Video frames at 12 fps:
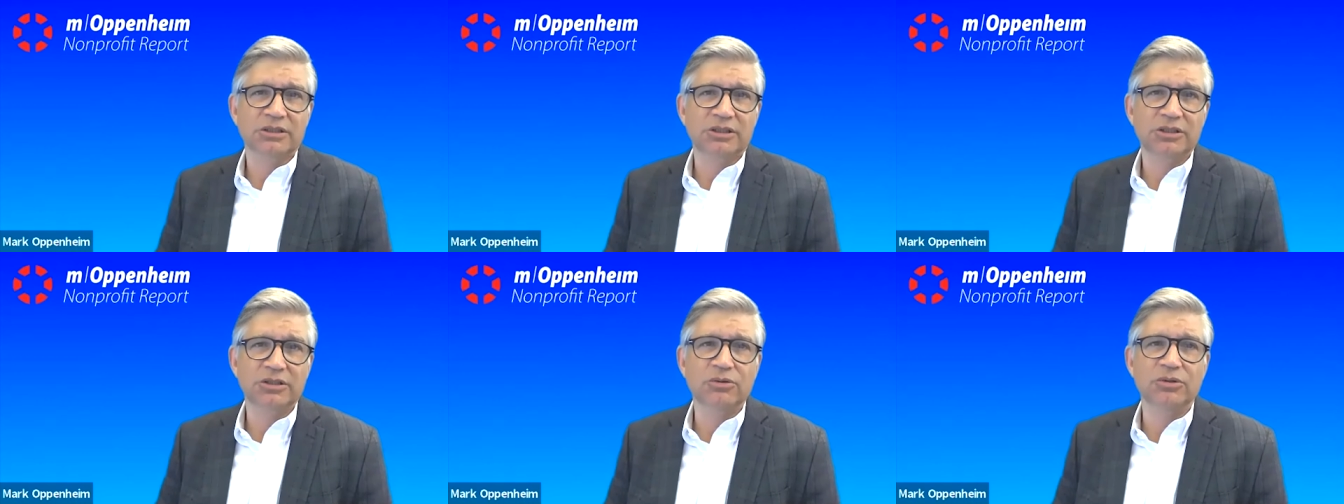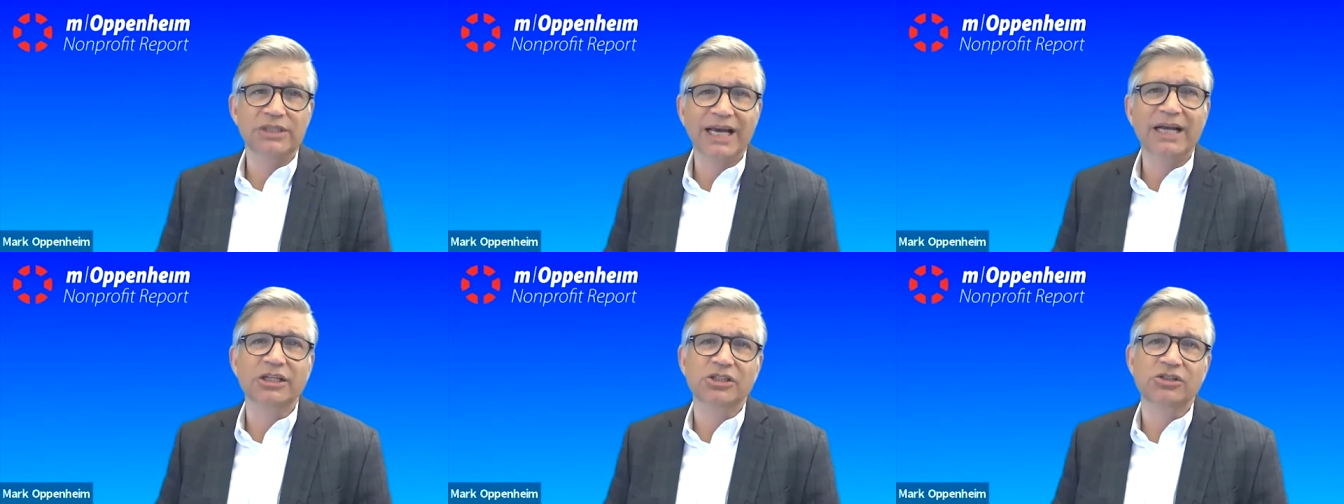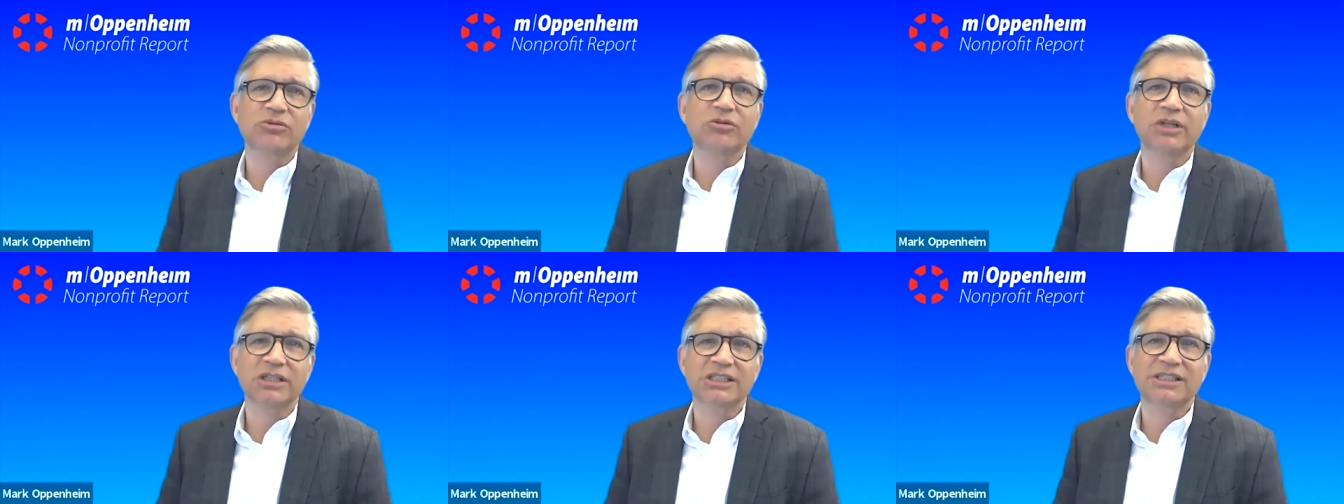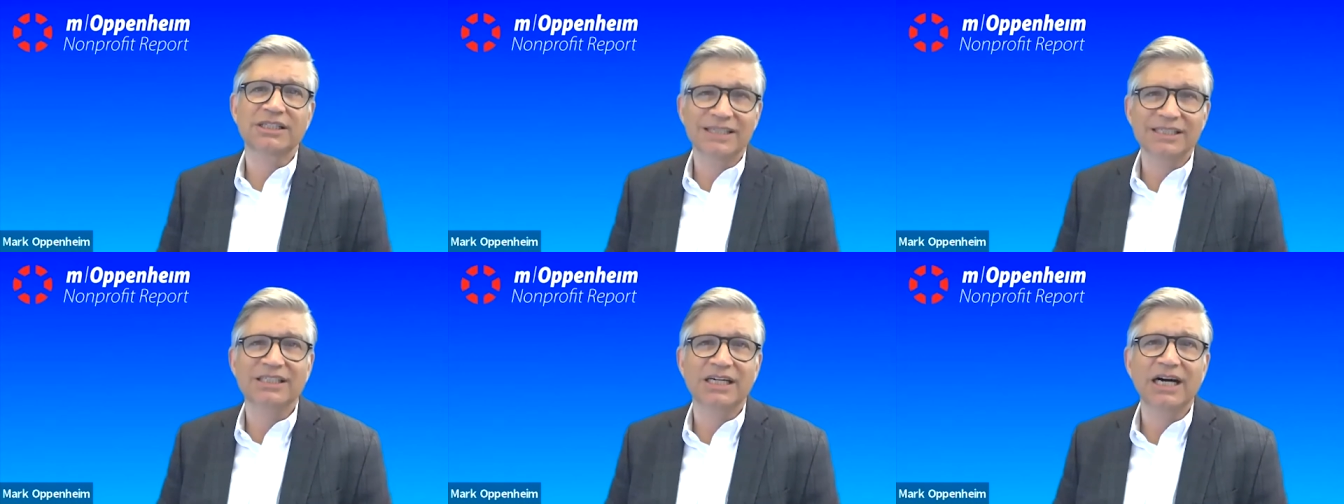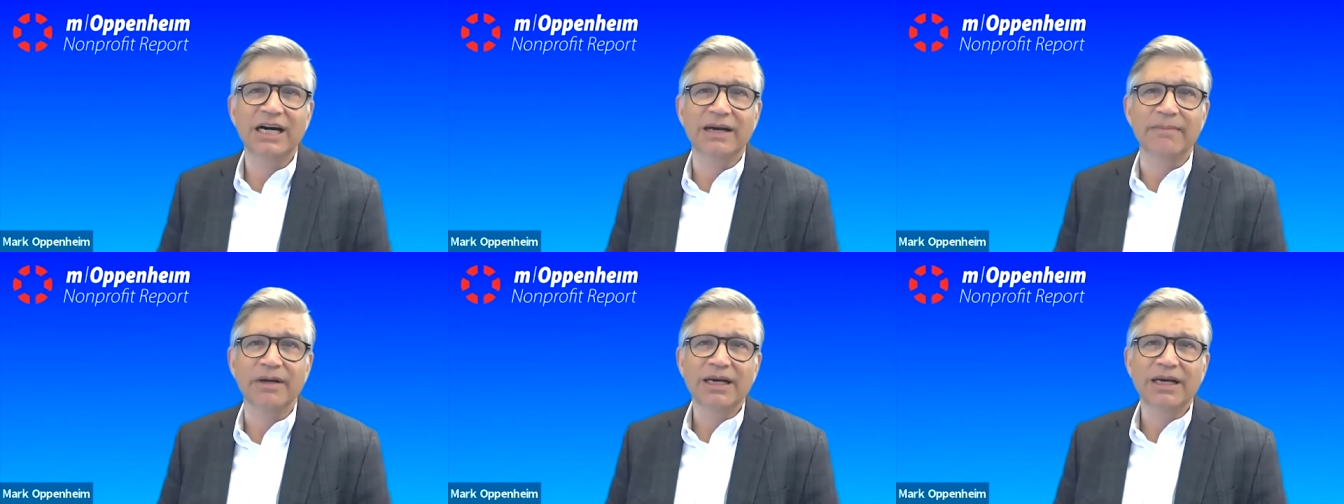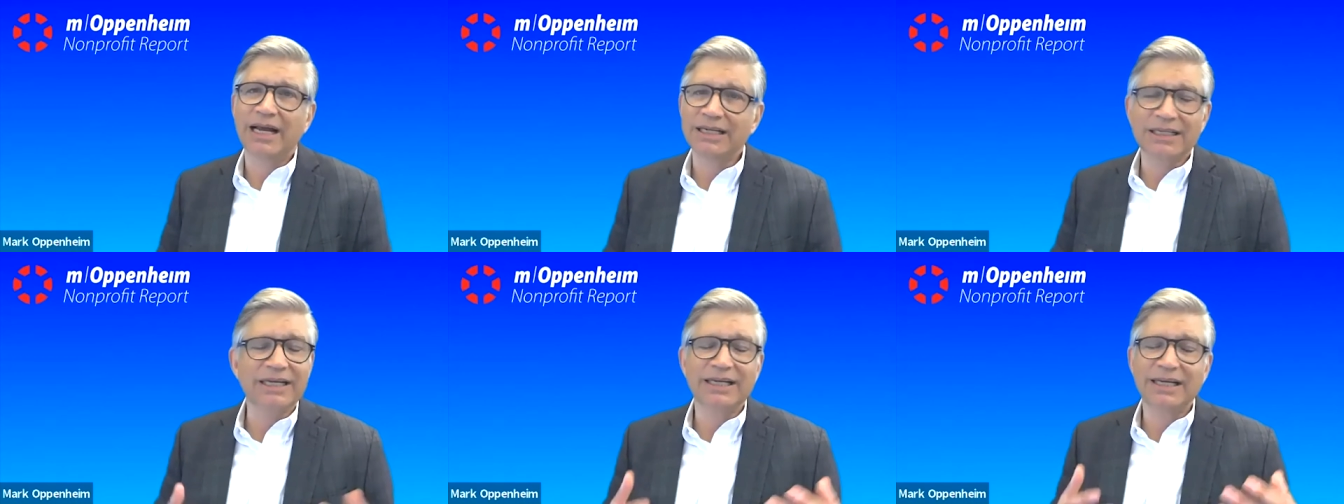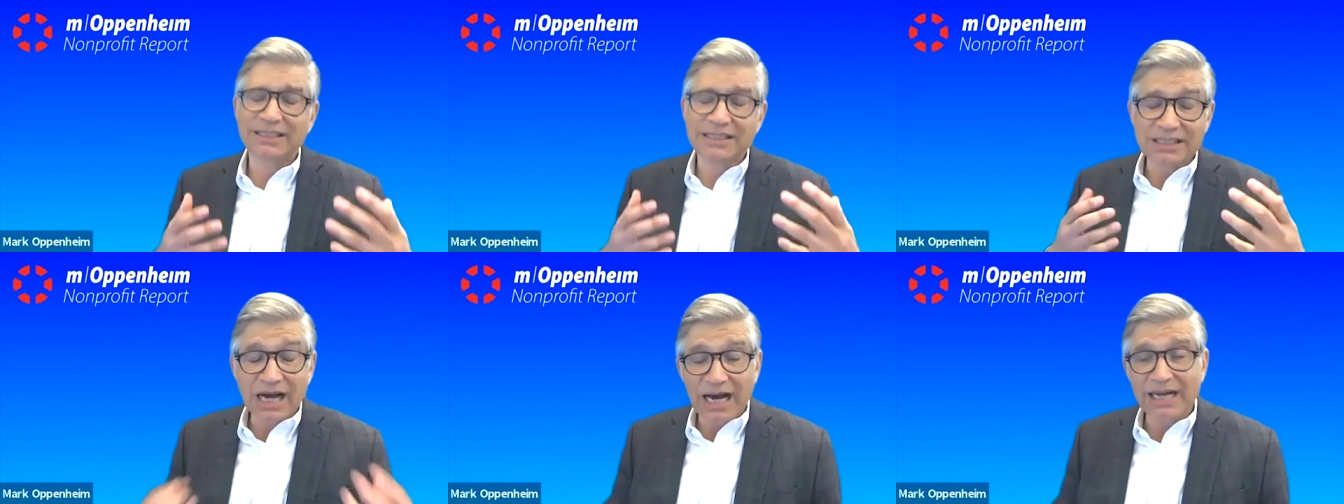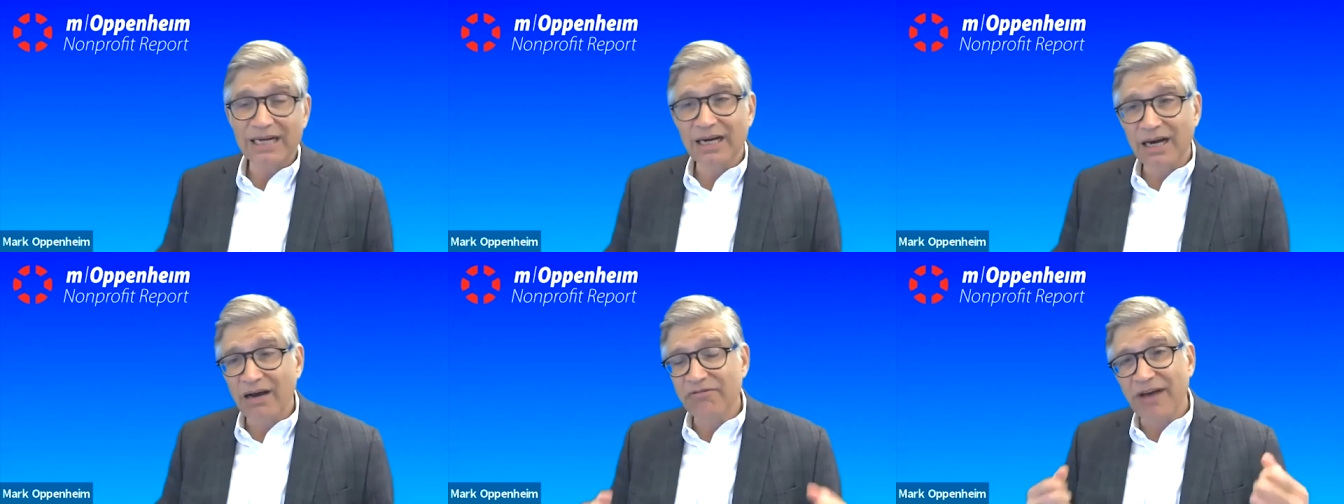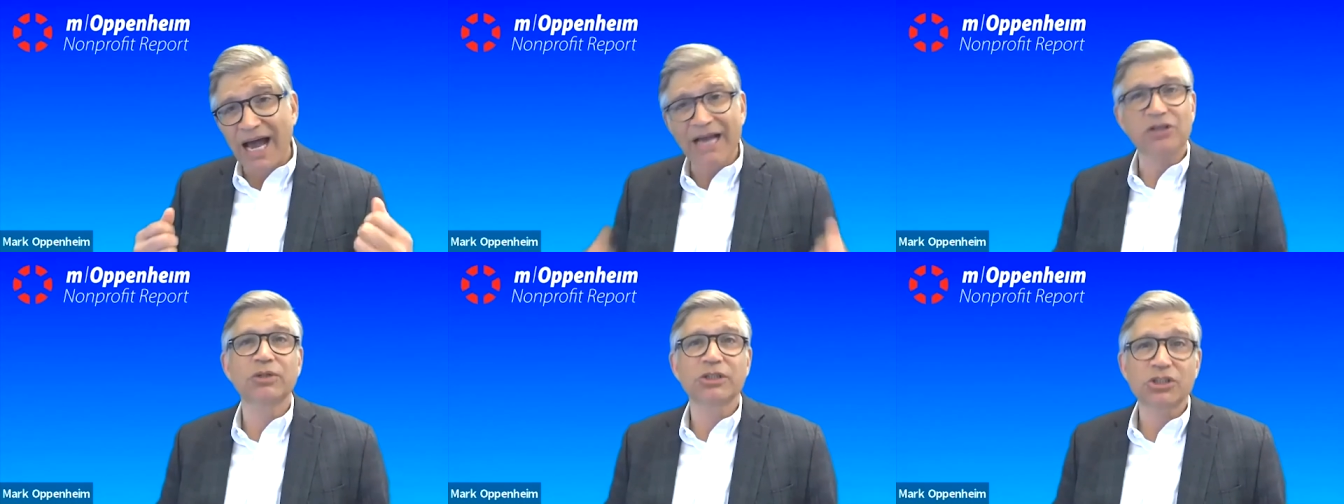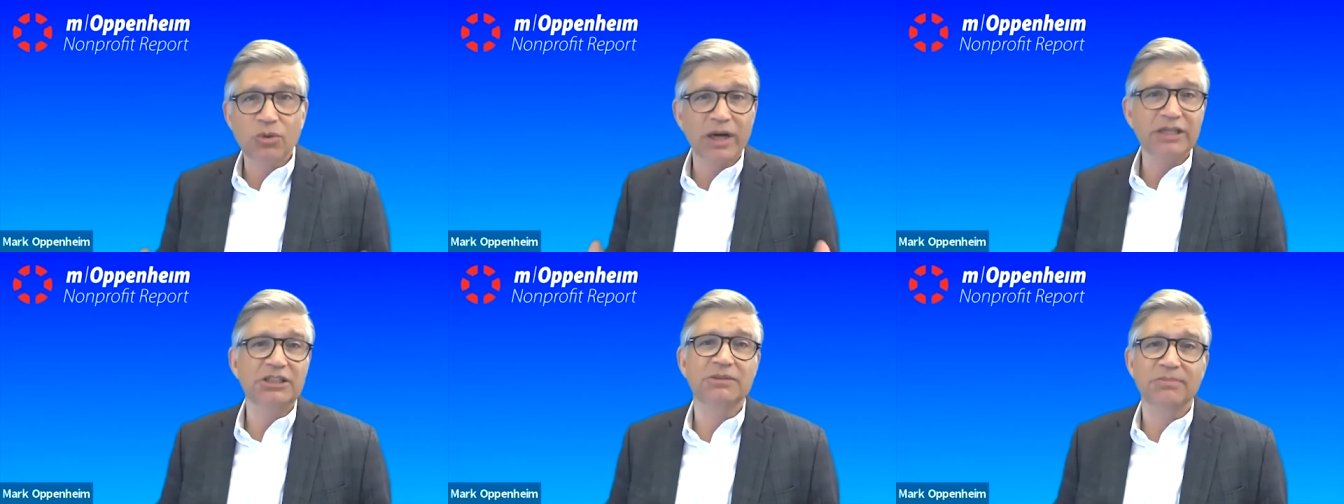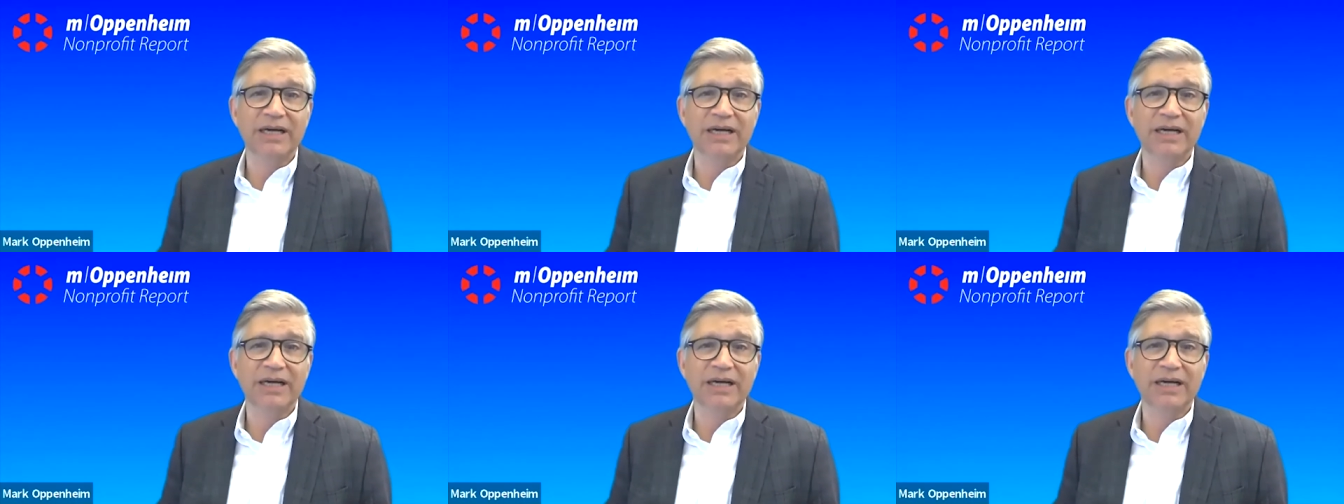to get us through this time? And it's not a vacuous question, my